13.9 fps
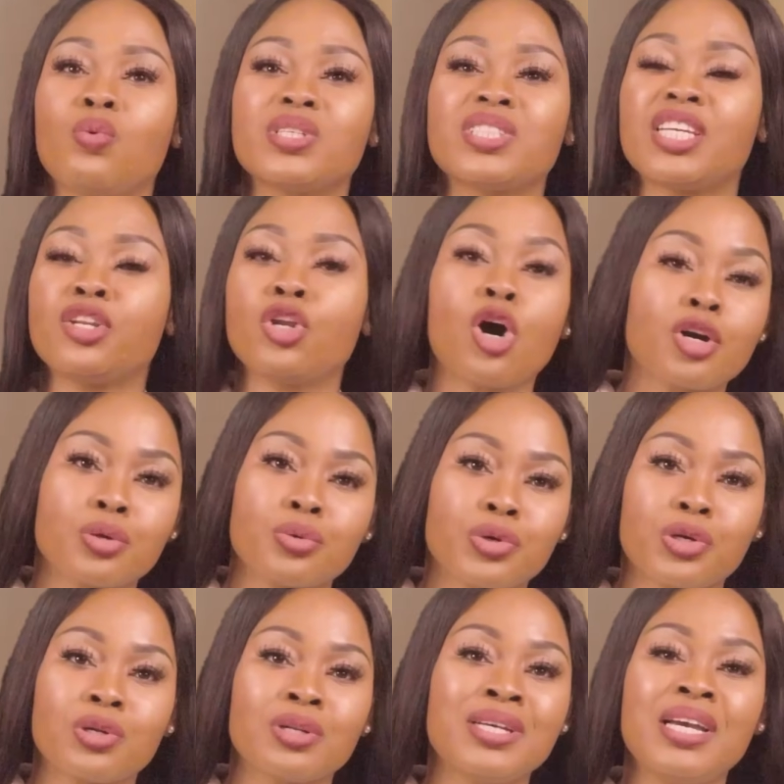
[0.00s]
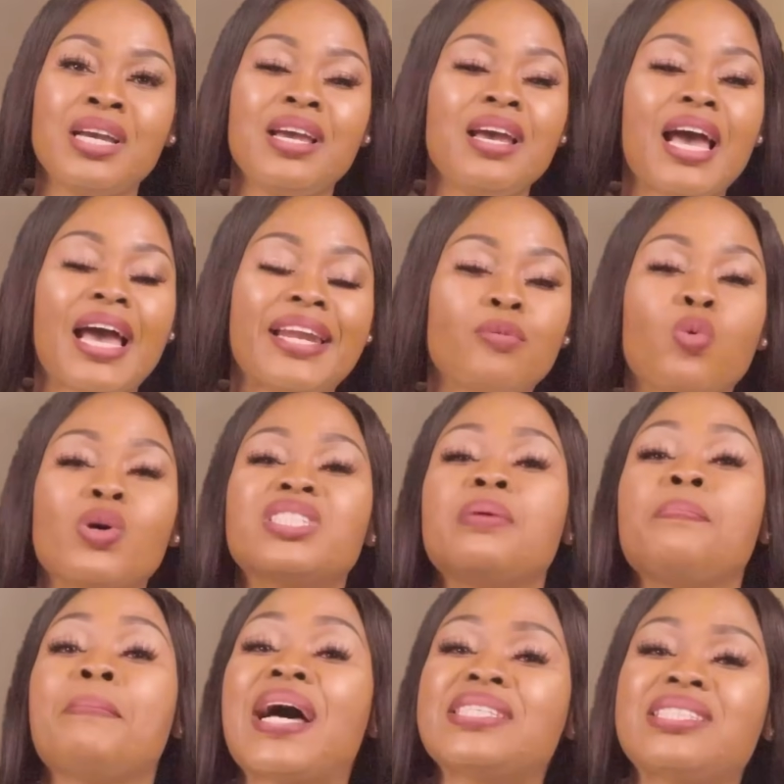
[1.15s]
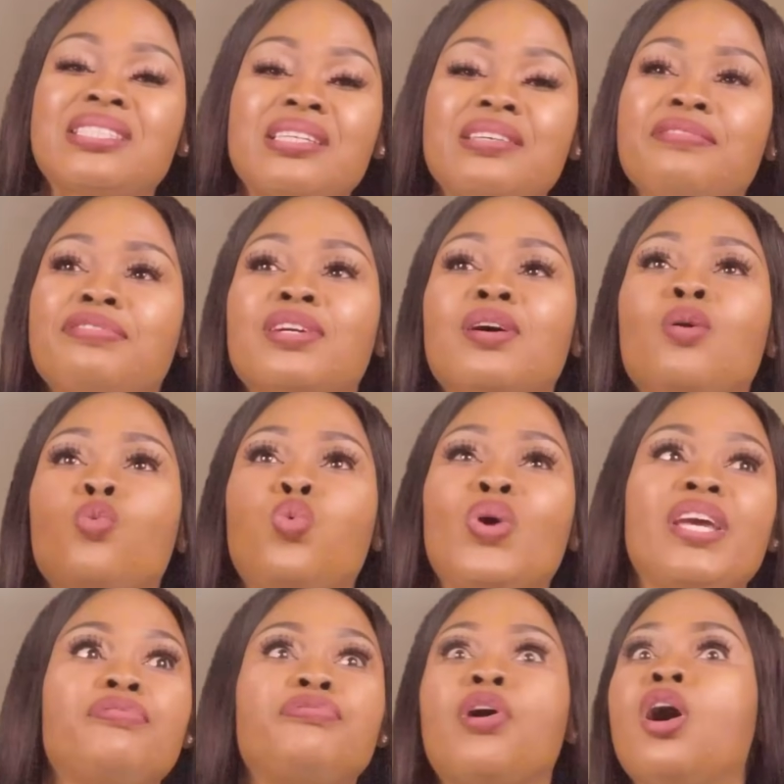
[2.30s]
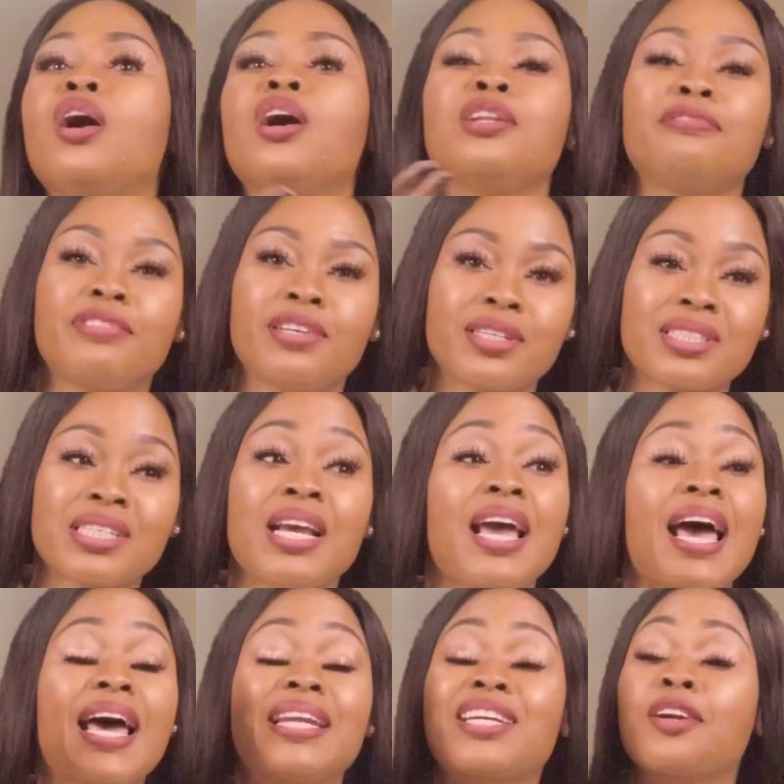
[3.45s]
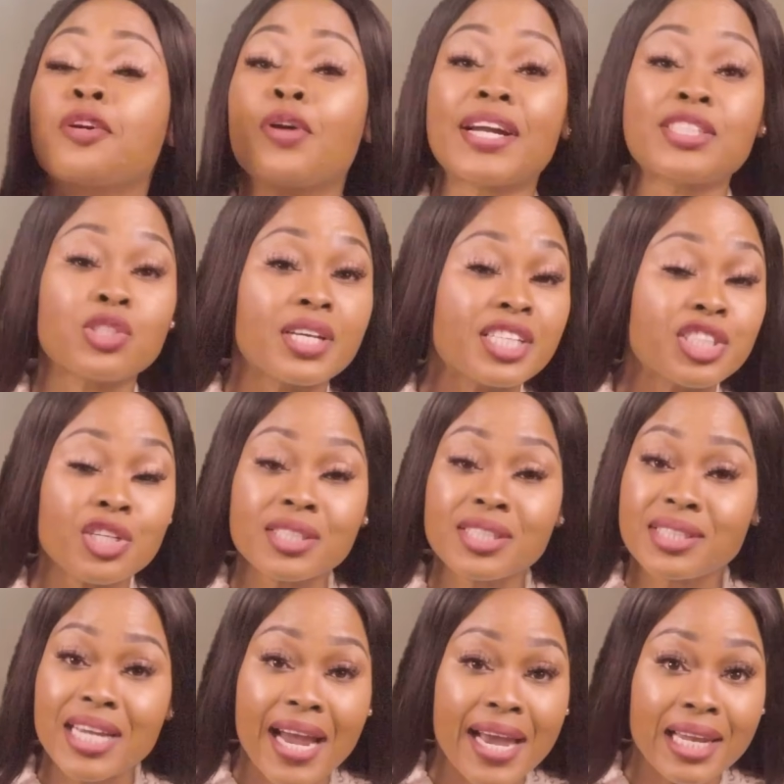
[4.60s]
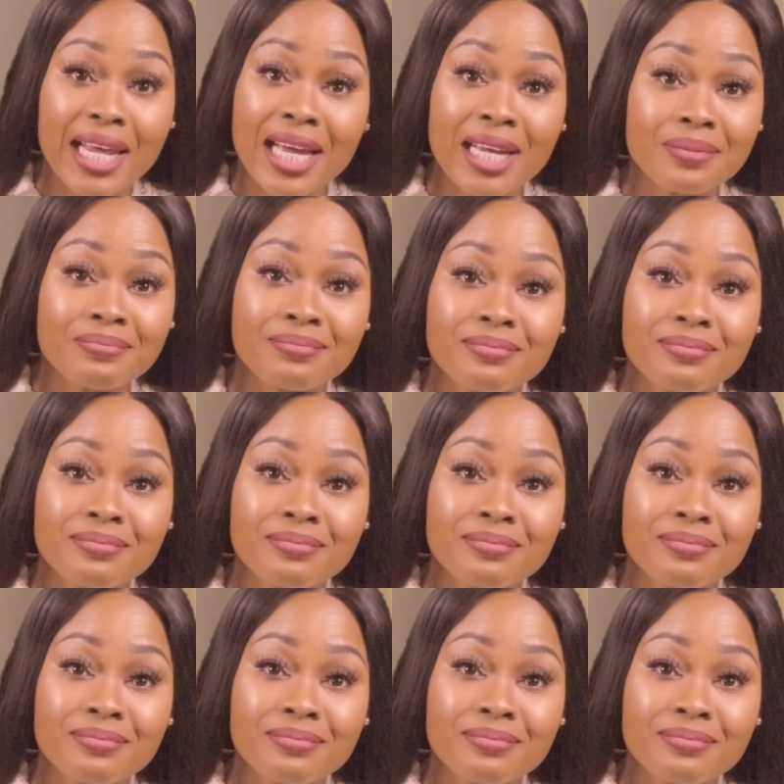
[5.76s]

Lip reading: was inaugural, and it was a massive win for all of us. And congratulations, Tyler.